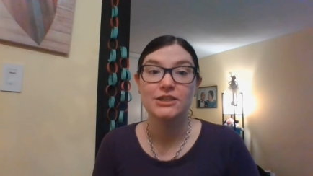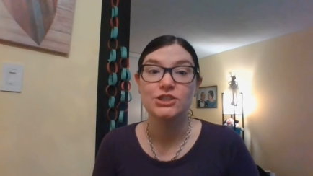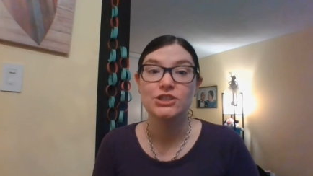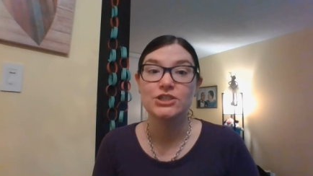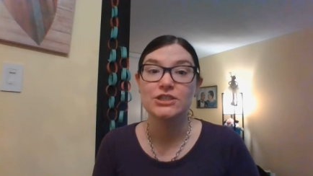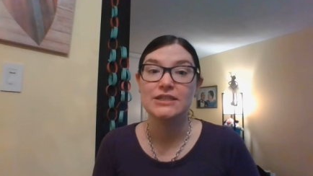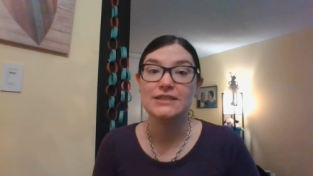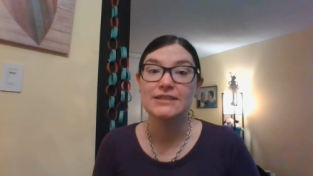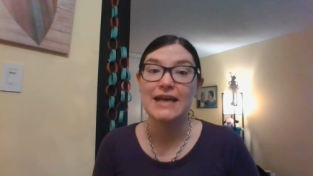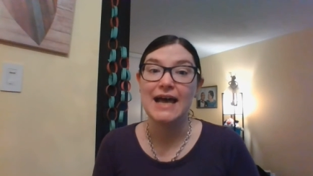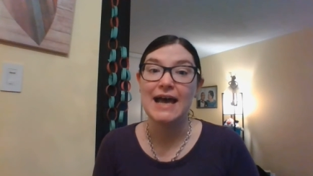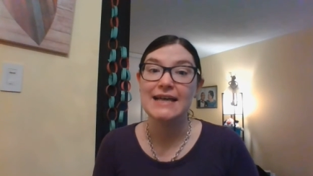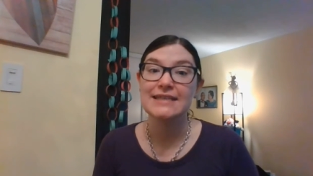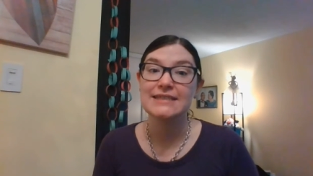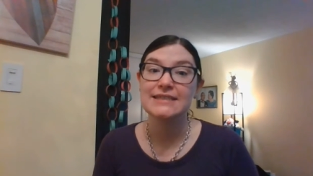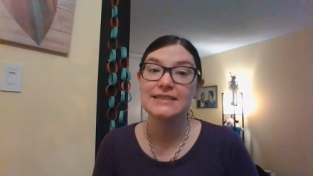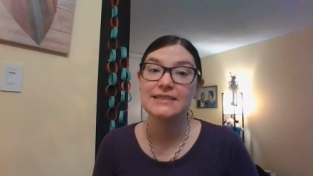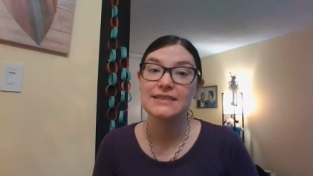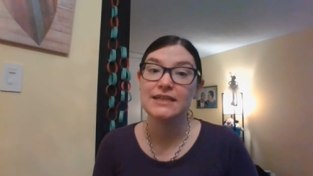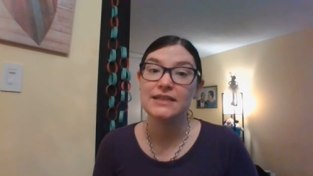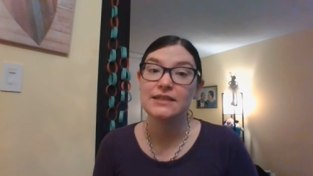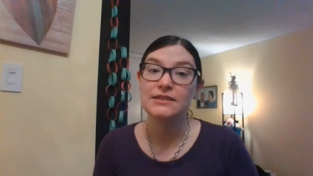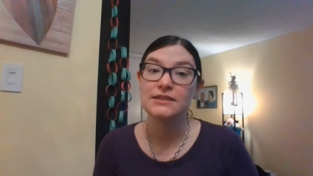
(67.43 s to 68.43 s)
Jesus
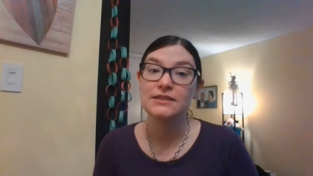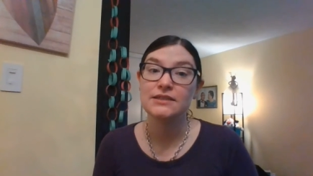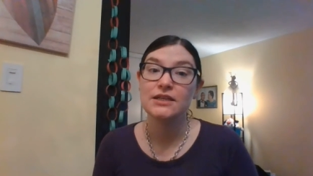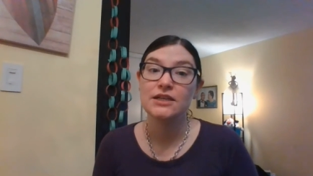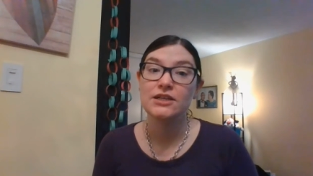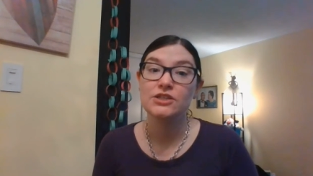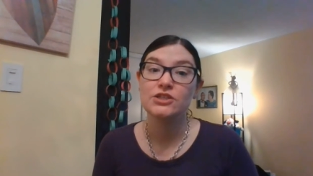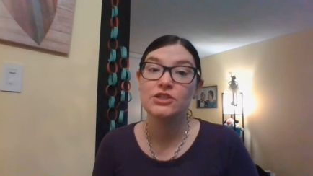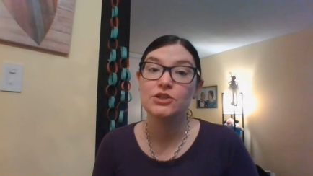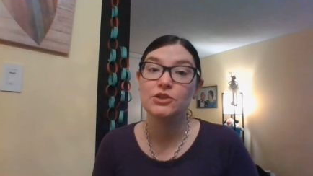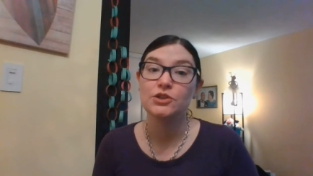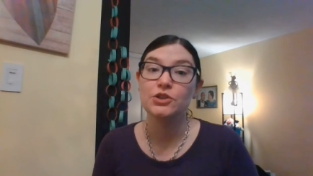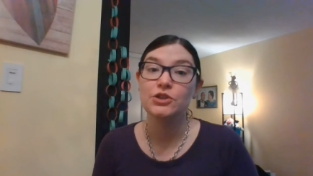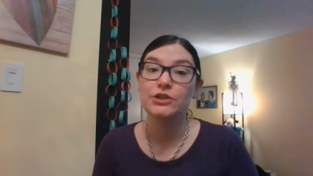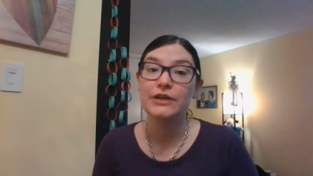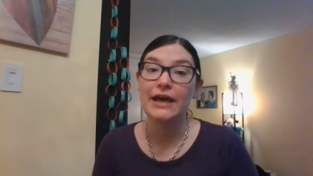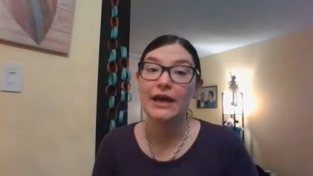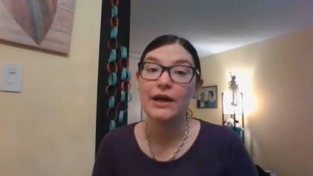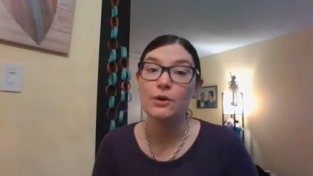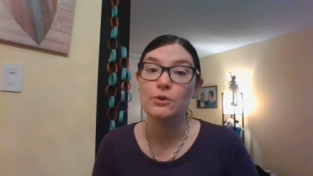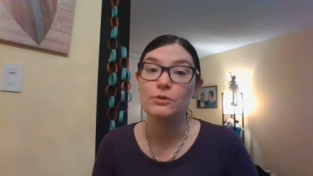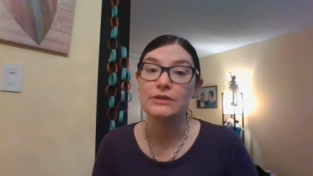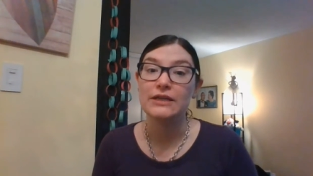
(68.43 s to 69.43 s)
asks us to look
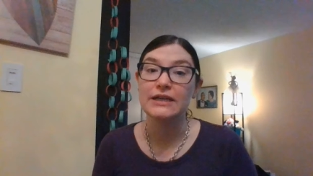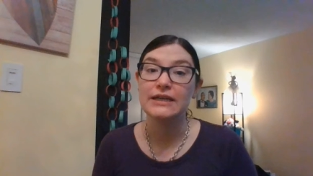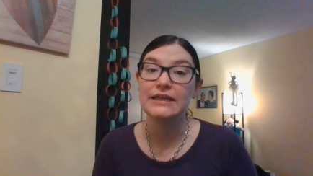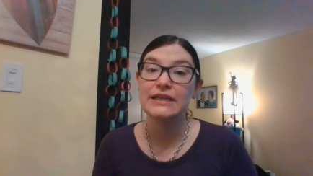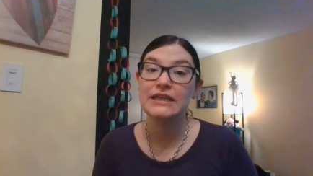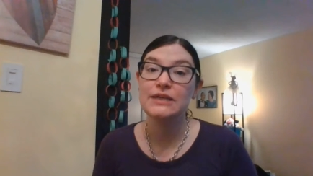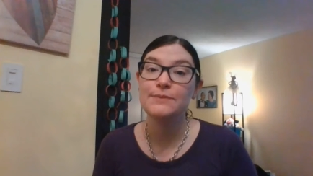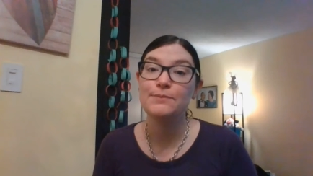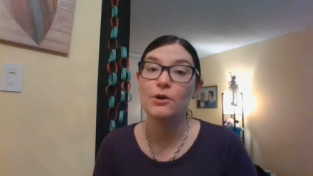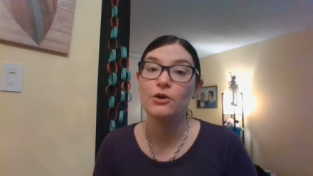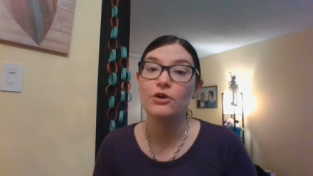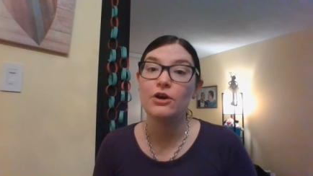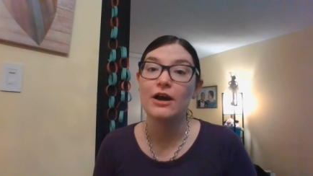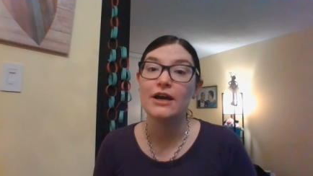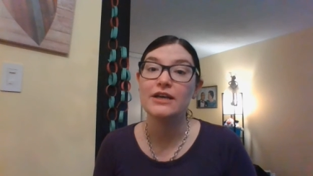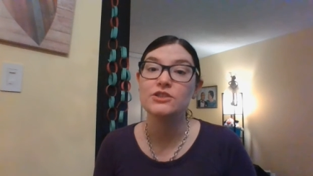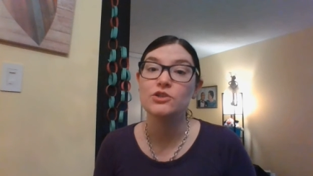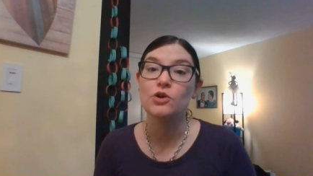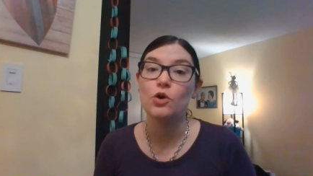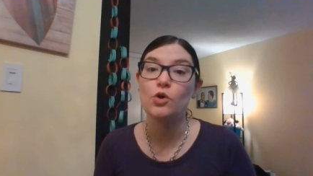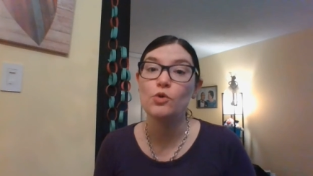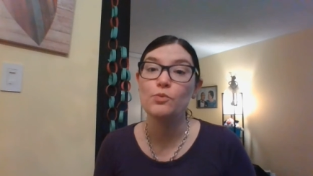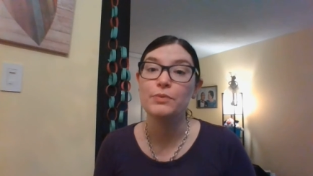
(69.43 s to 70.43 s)
out and keep our
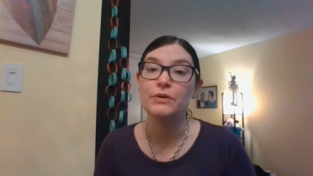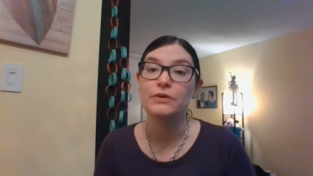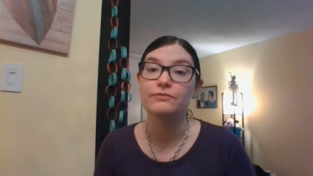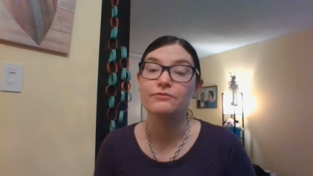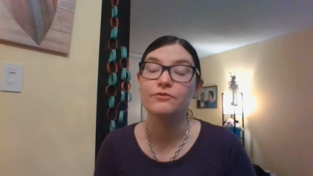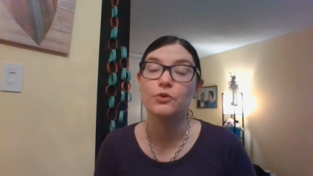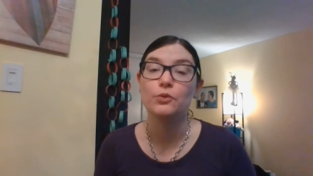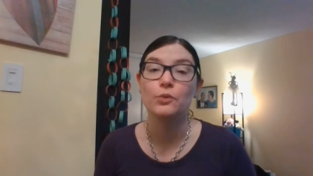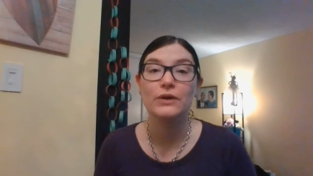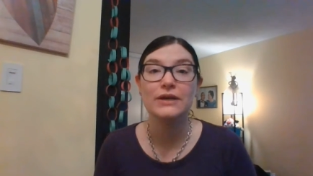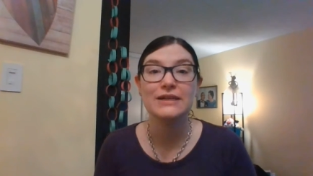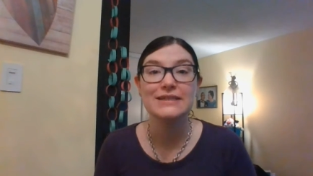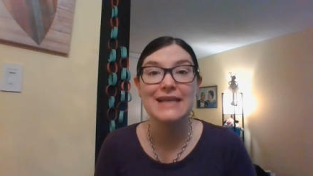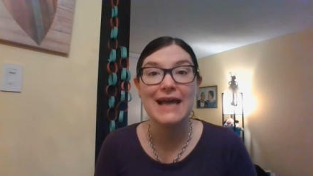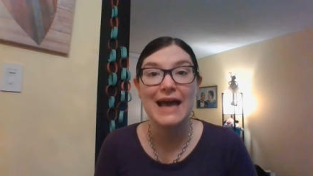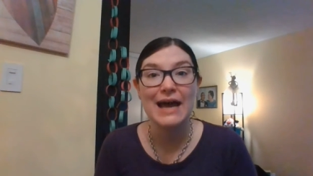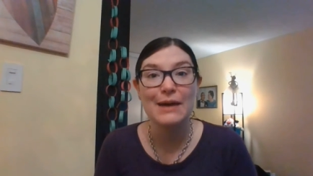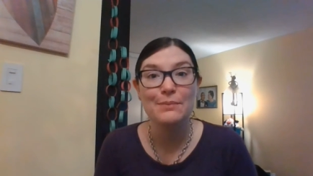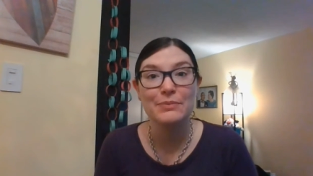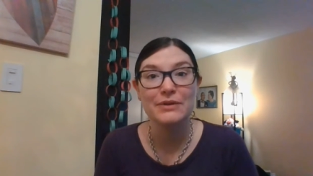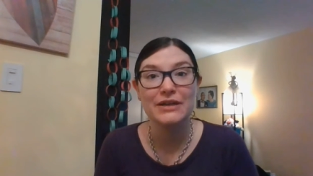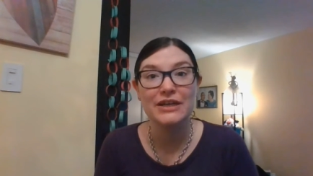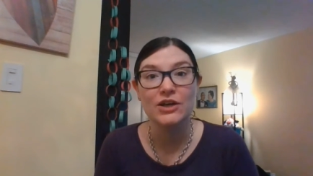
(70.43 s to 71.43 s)
eyes open for what is
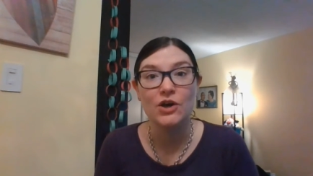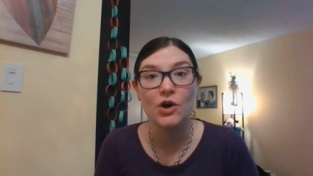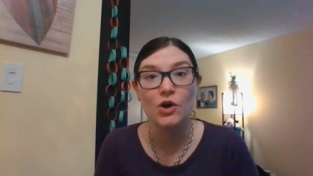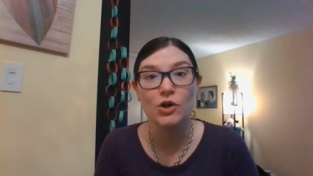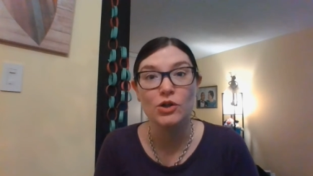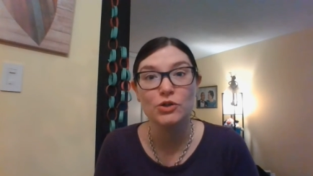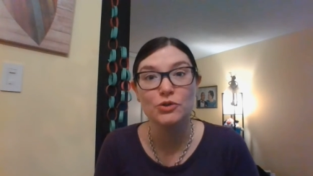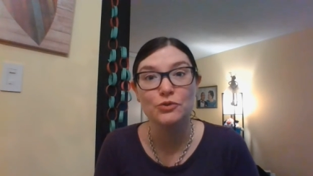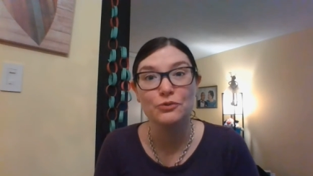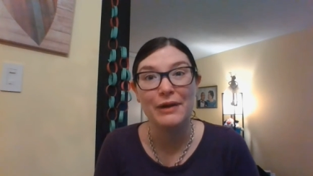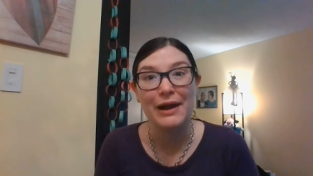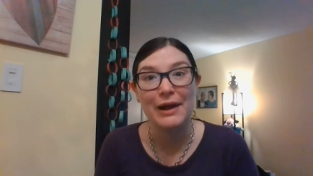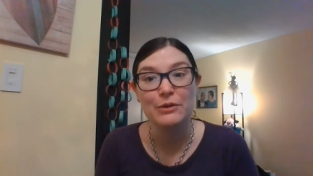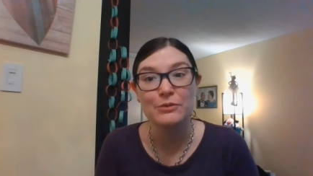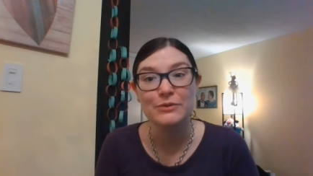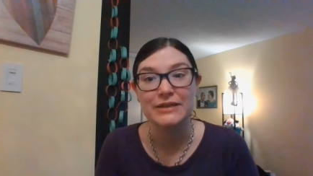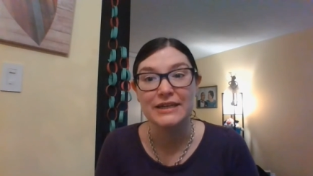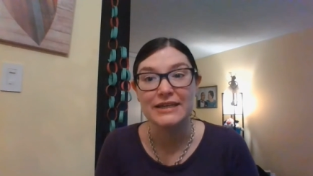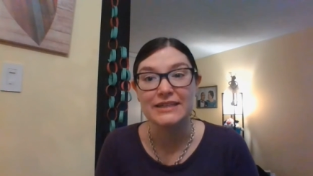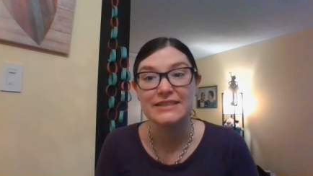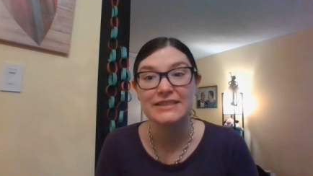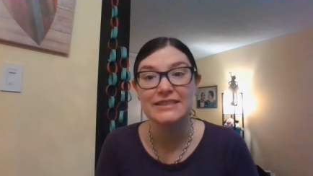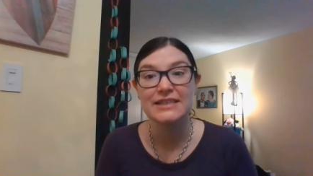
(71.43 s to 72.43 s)
happening all
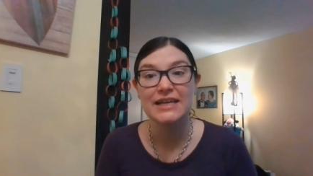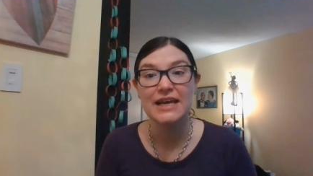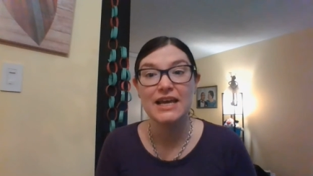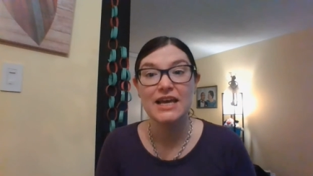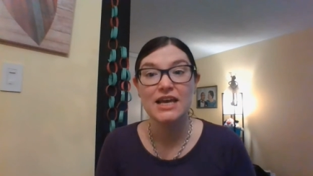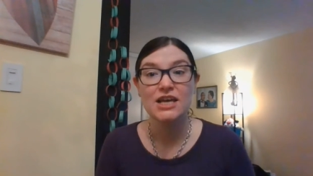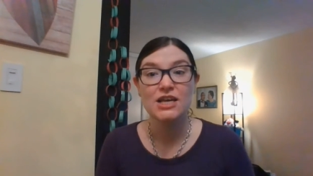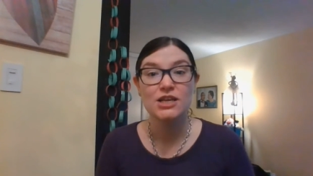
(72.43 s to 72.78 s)
around us